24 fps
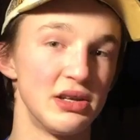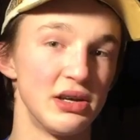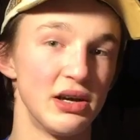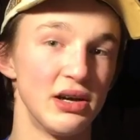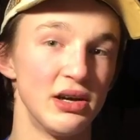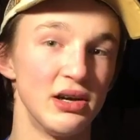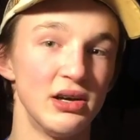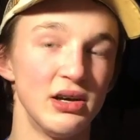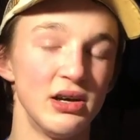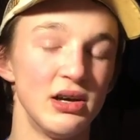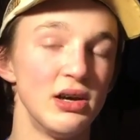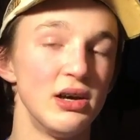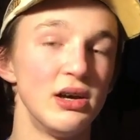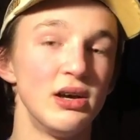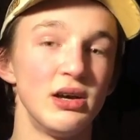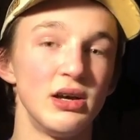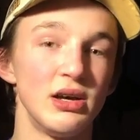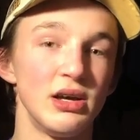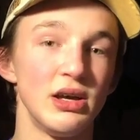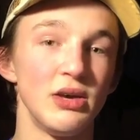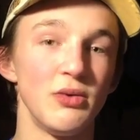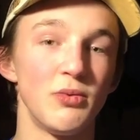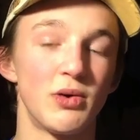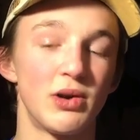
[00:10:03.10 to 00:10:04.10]
to
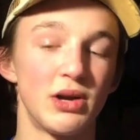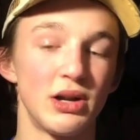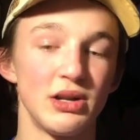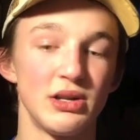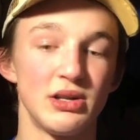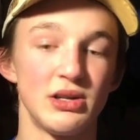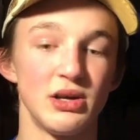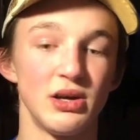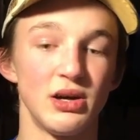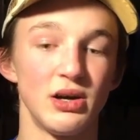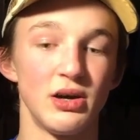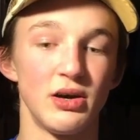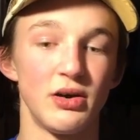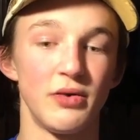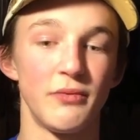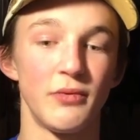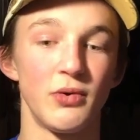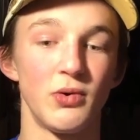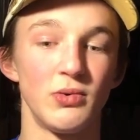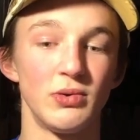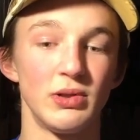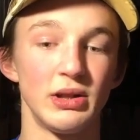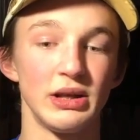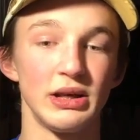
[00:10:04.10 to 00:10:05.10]

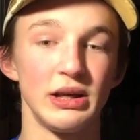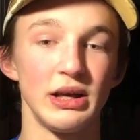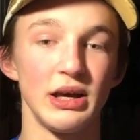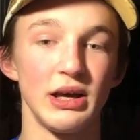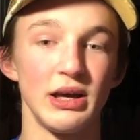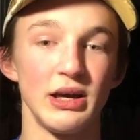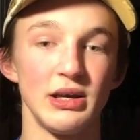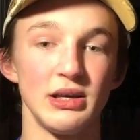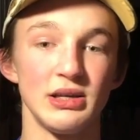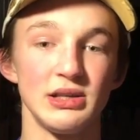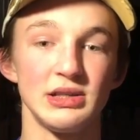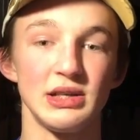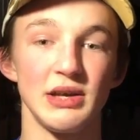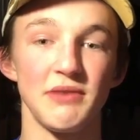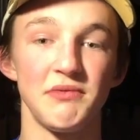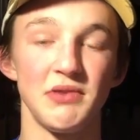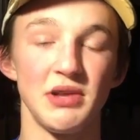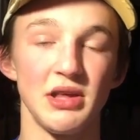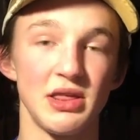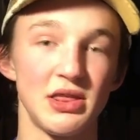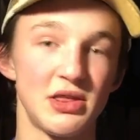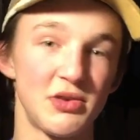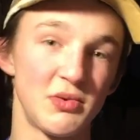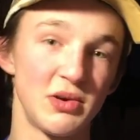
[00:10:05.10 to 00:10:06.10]
only get
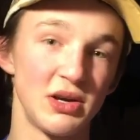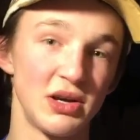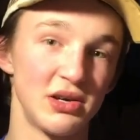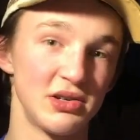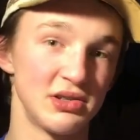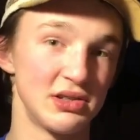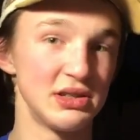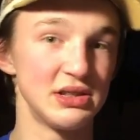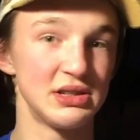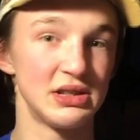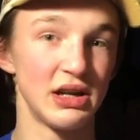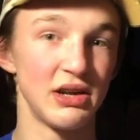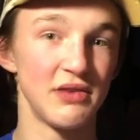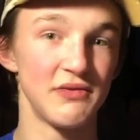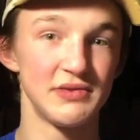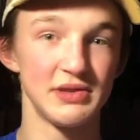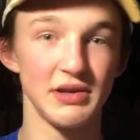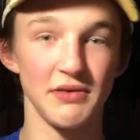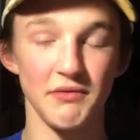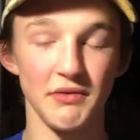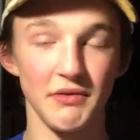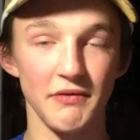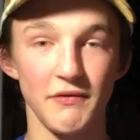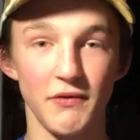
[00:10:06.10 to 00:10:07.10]
73 yards instead of
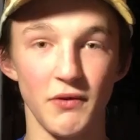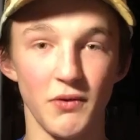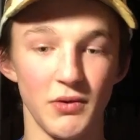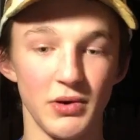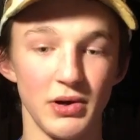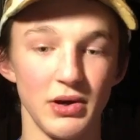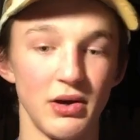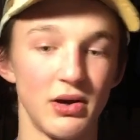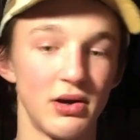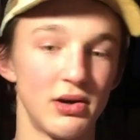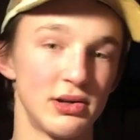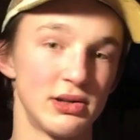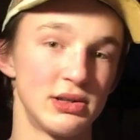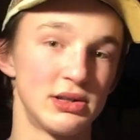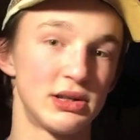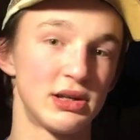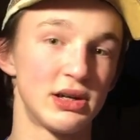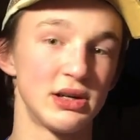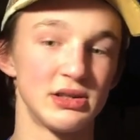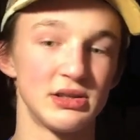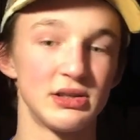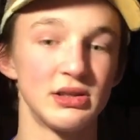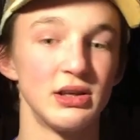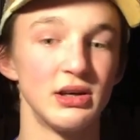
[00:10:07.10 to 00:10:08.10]
74 yards
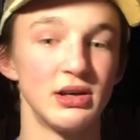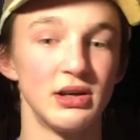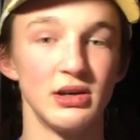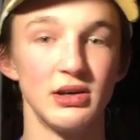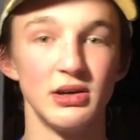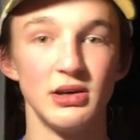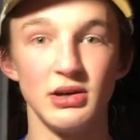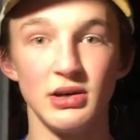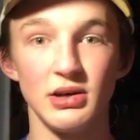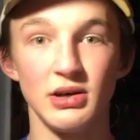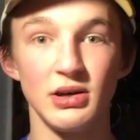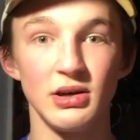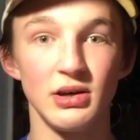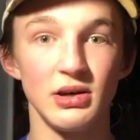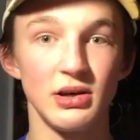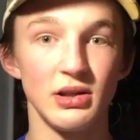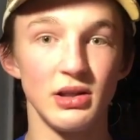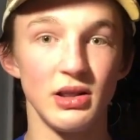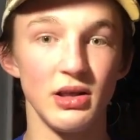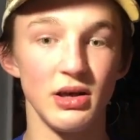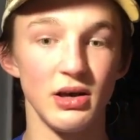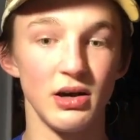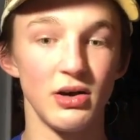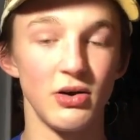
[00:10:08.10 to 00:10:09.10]
because the
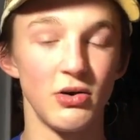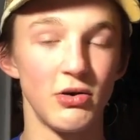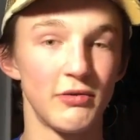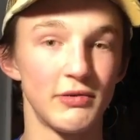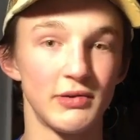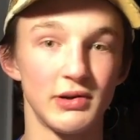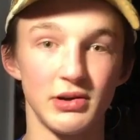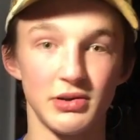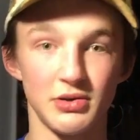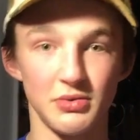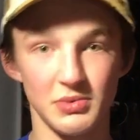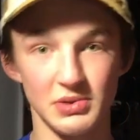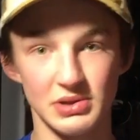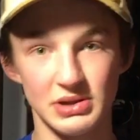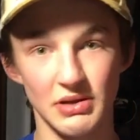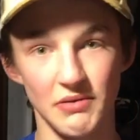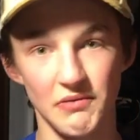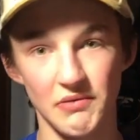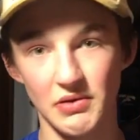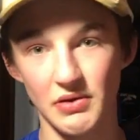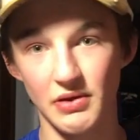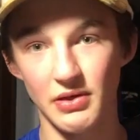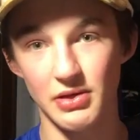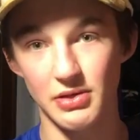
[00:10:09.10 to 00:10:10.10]
over-under was
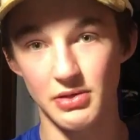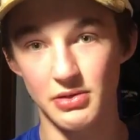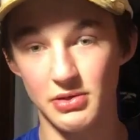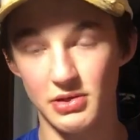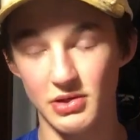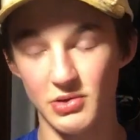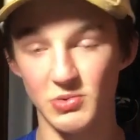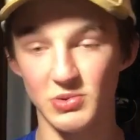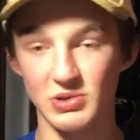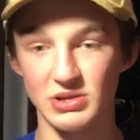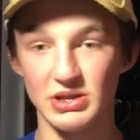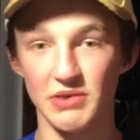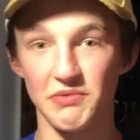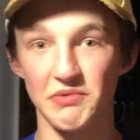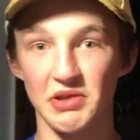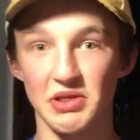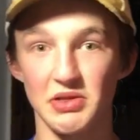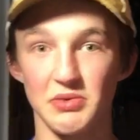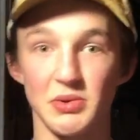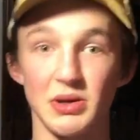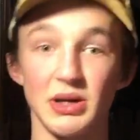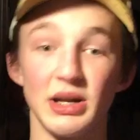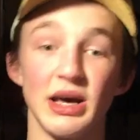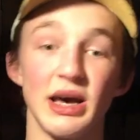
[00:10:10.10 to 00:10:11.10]

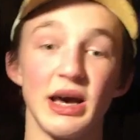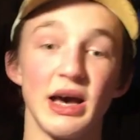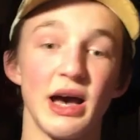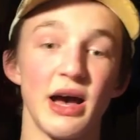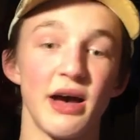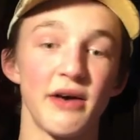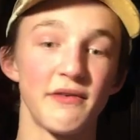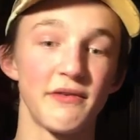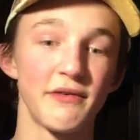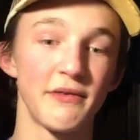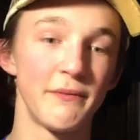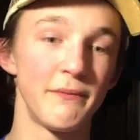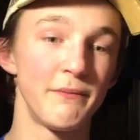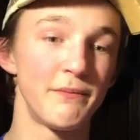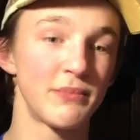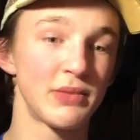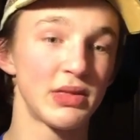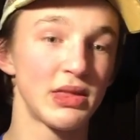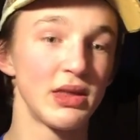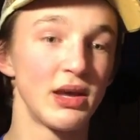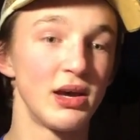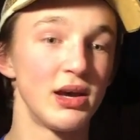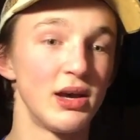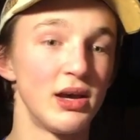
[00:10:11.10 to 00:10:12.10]
73.5.
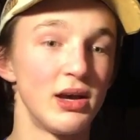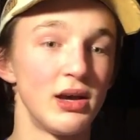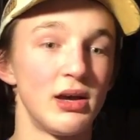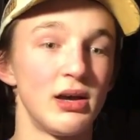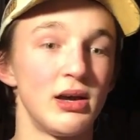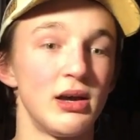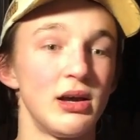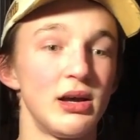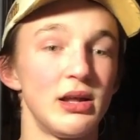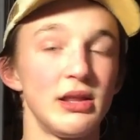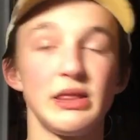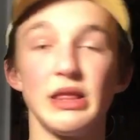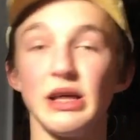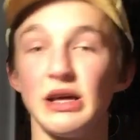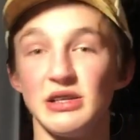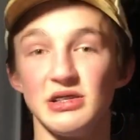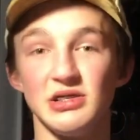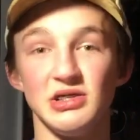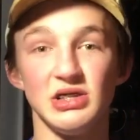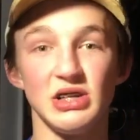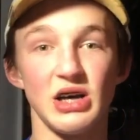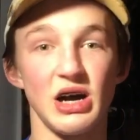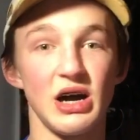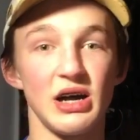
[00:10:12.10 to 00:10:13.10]

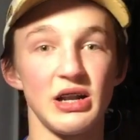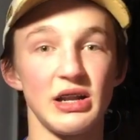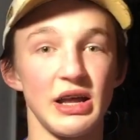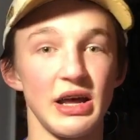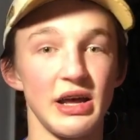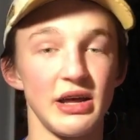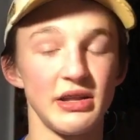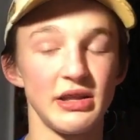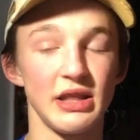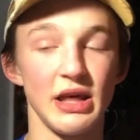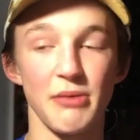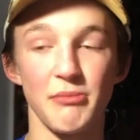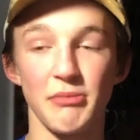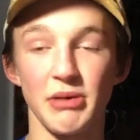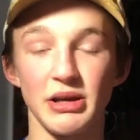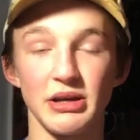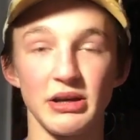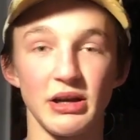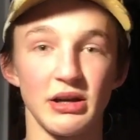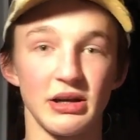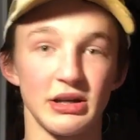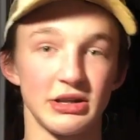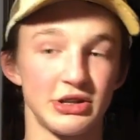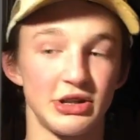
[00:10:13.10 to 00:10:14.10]
That might
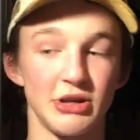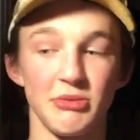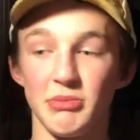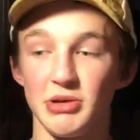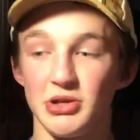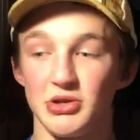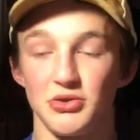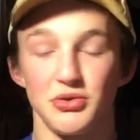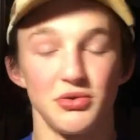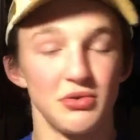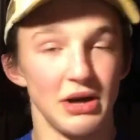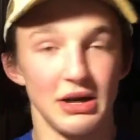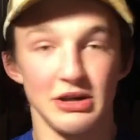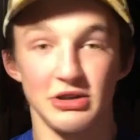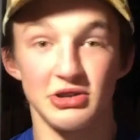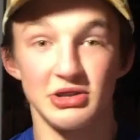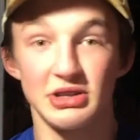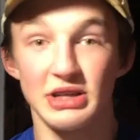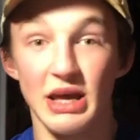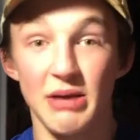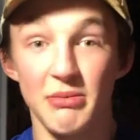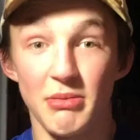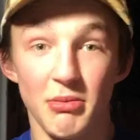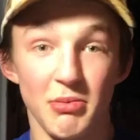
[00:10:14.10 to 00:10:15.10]
not actually be true. I
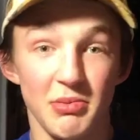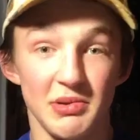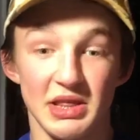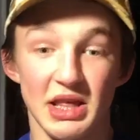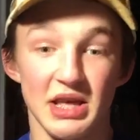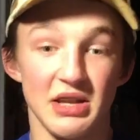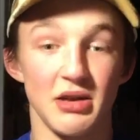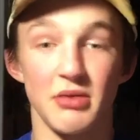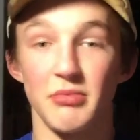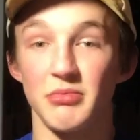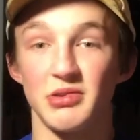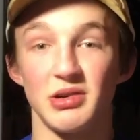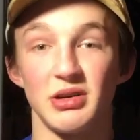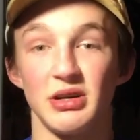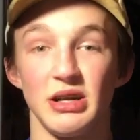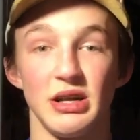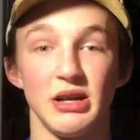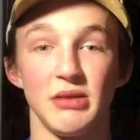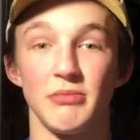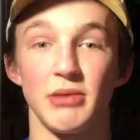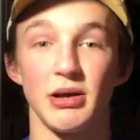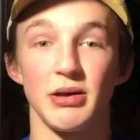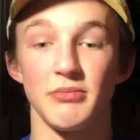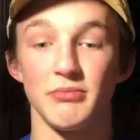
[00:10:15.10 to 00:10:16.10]
just came up with that number
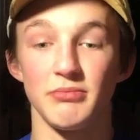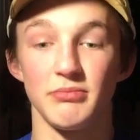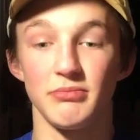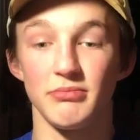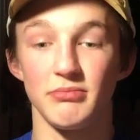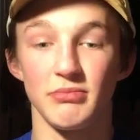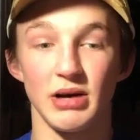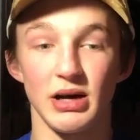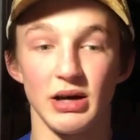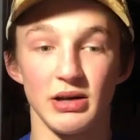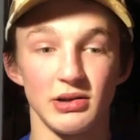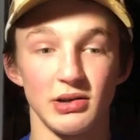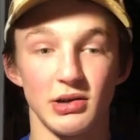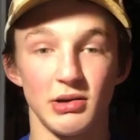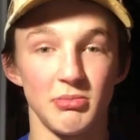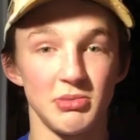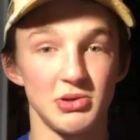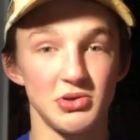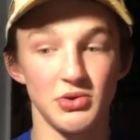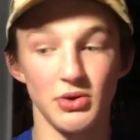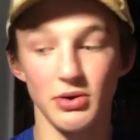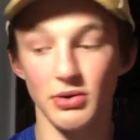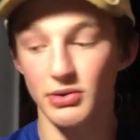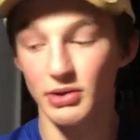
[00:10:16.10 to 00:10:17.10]
in my mind
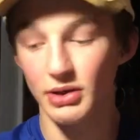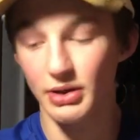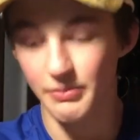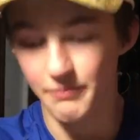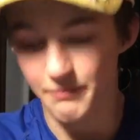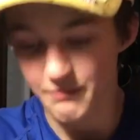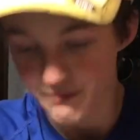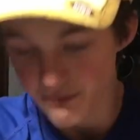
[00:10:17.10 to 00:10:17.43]
arbitrarily.